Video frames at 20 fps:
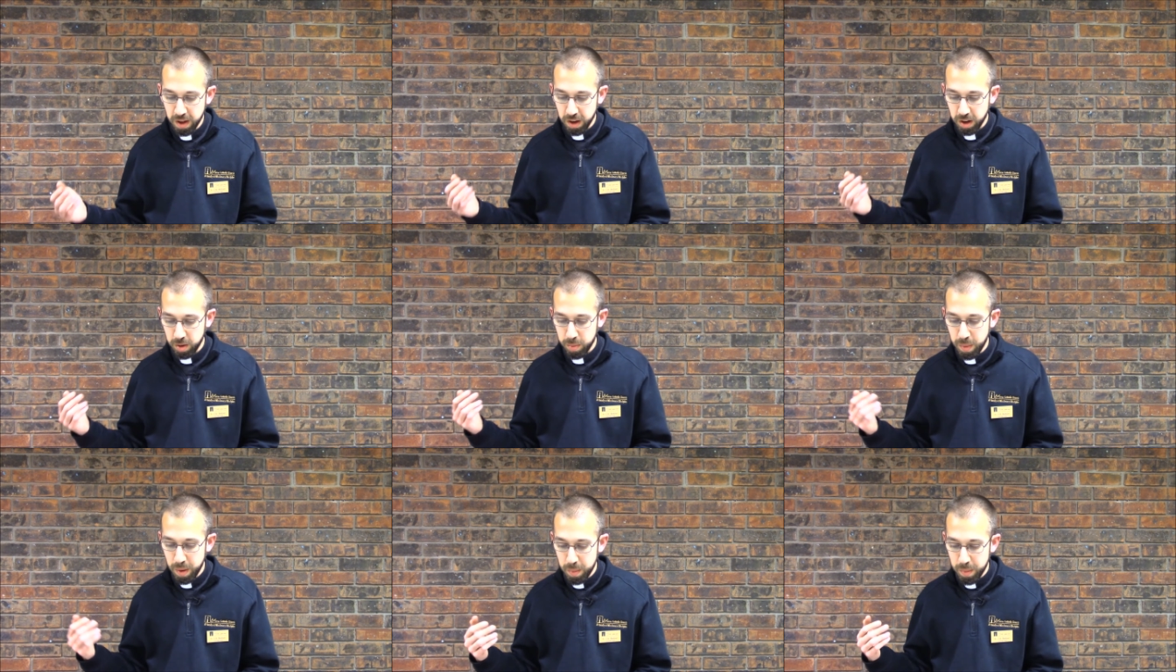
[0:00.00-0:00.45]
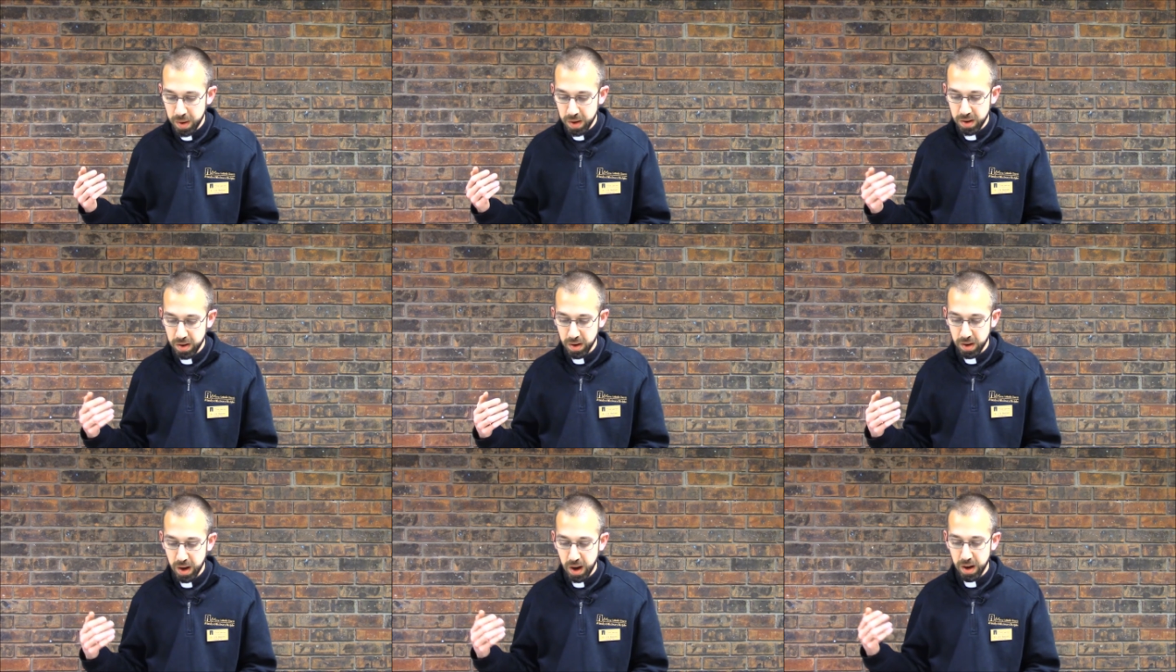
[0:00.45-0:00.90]

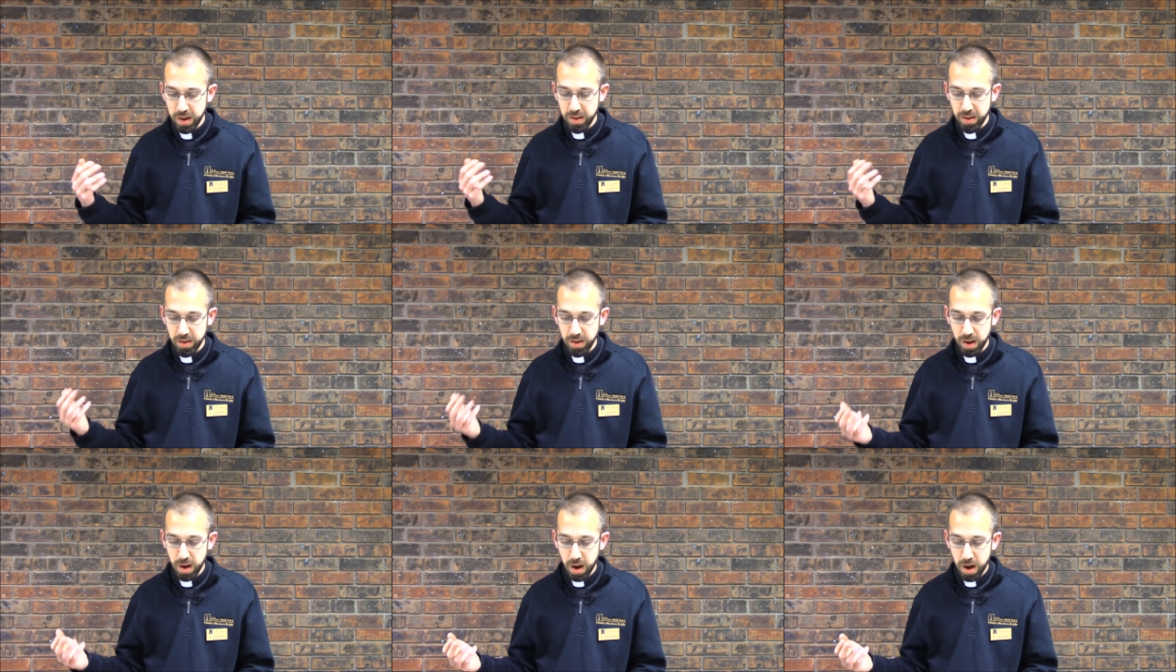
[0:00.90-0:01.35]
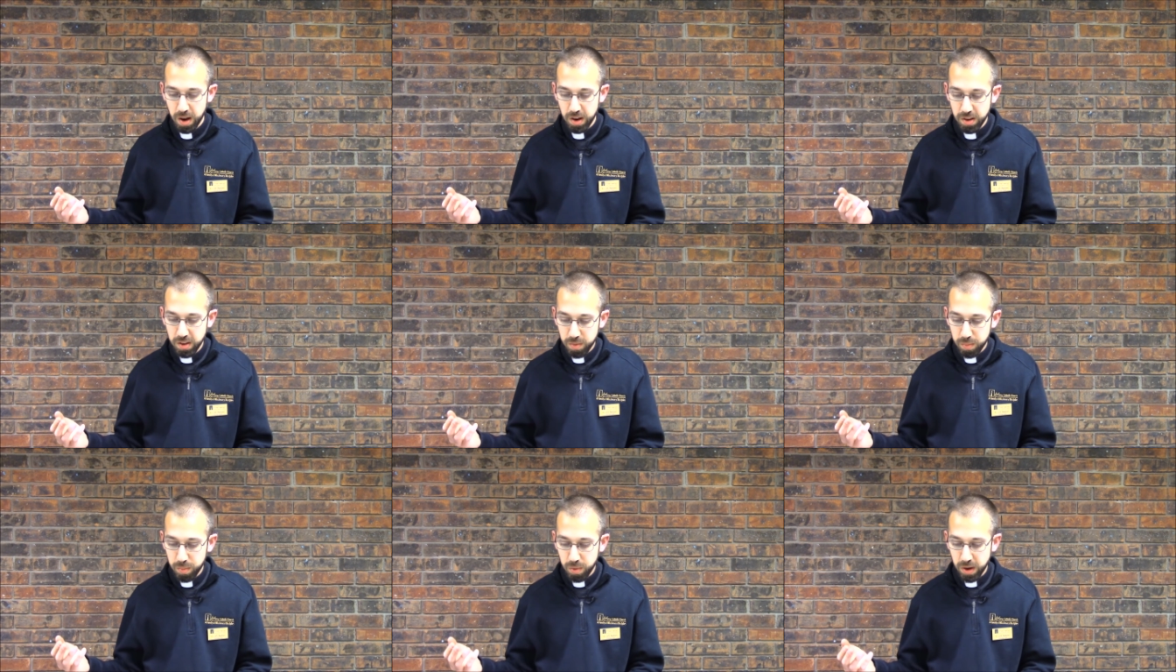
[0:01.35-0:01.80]
commitment to God's
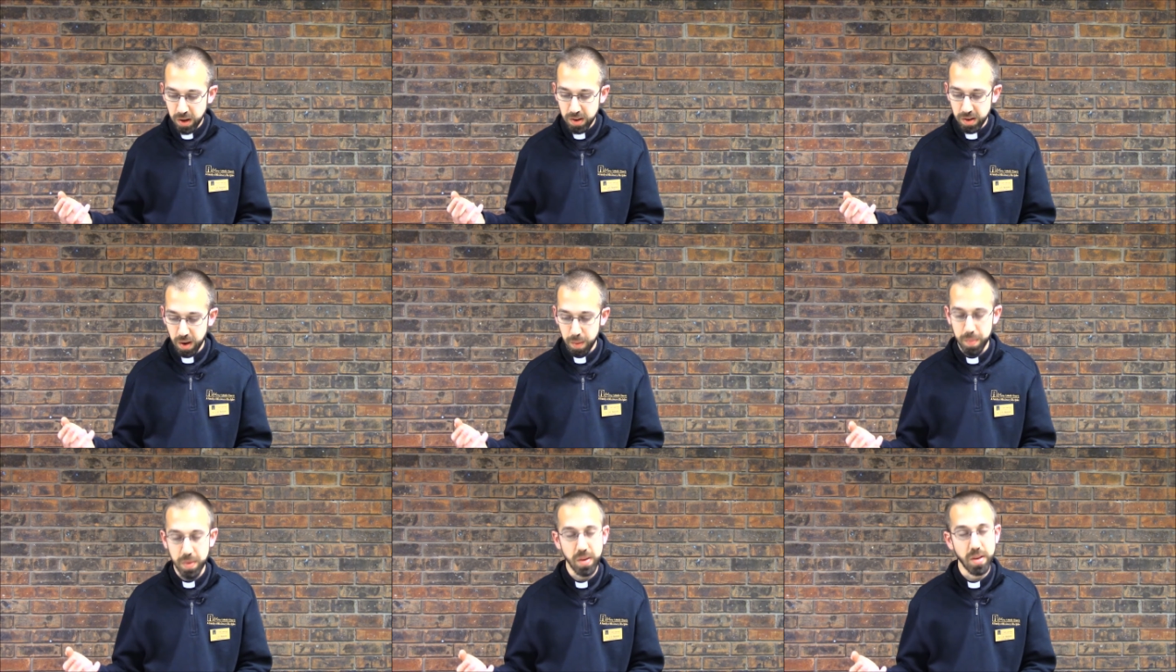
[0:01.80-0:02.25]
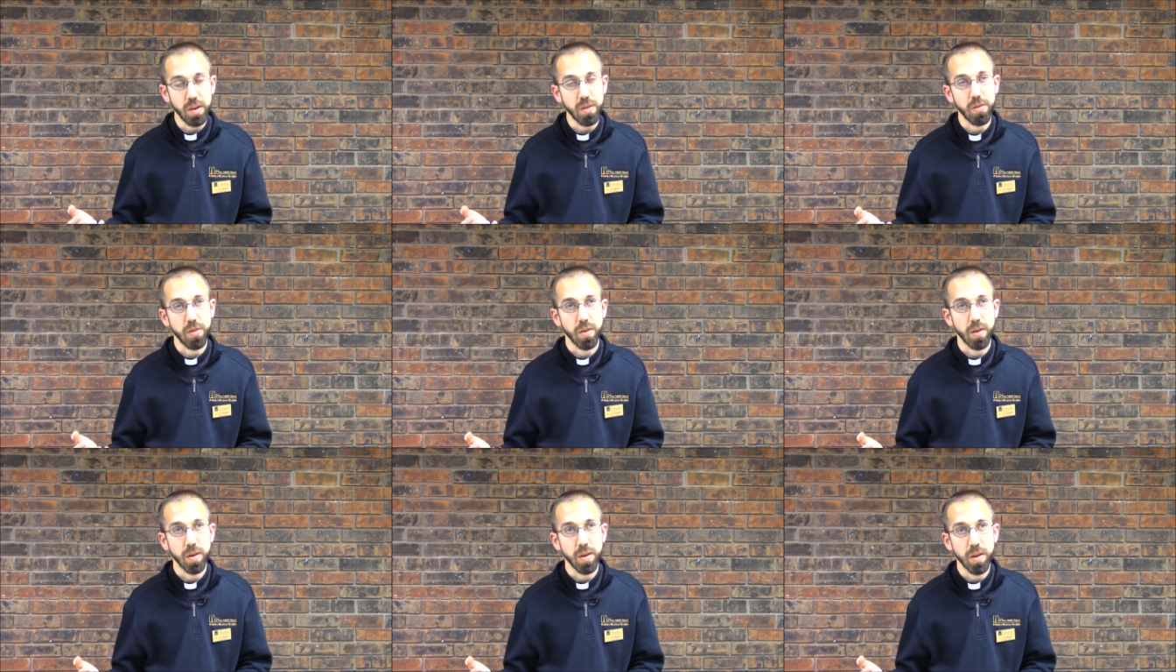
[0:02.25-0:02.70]
cause brings
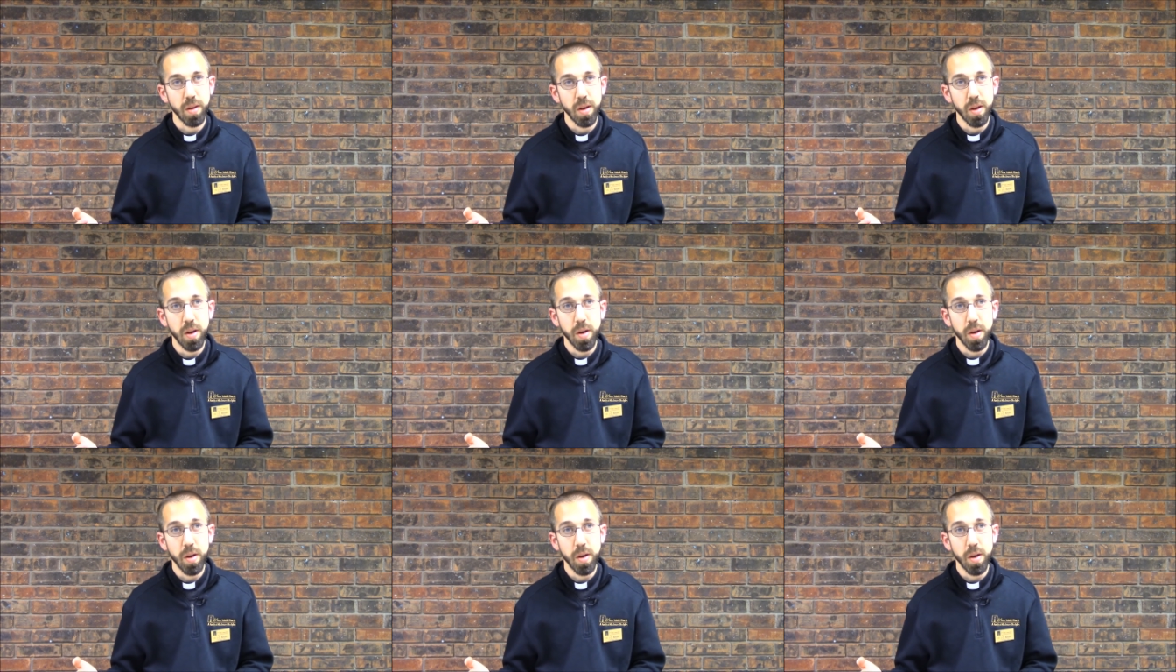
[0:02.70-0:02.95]
opposition,